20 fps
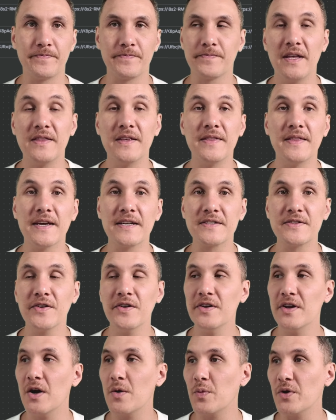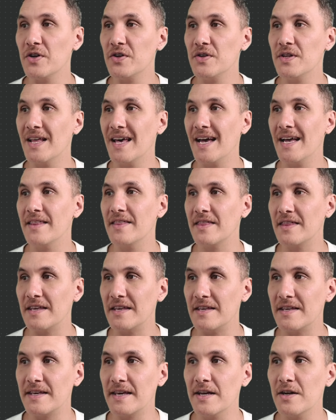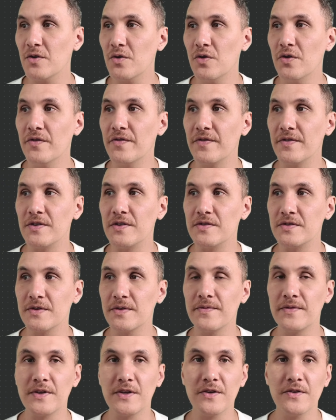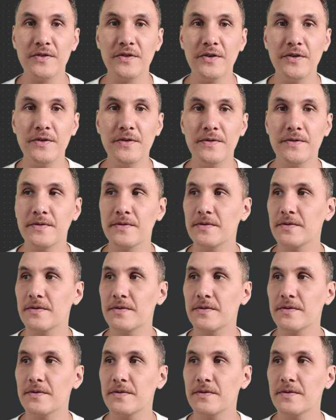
In the next node, I want you to add the get all YouTube video node,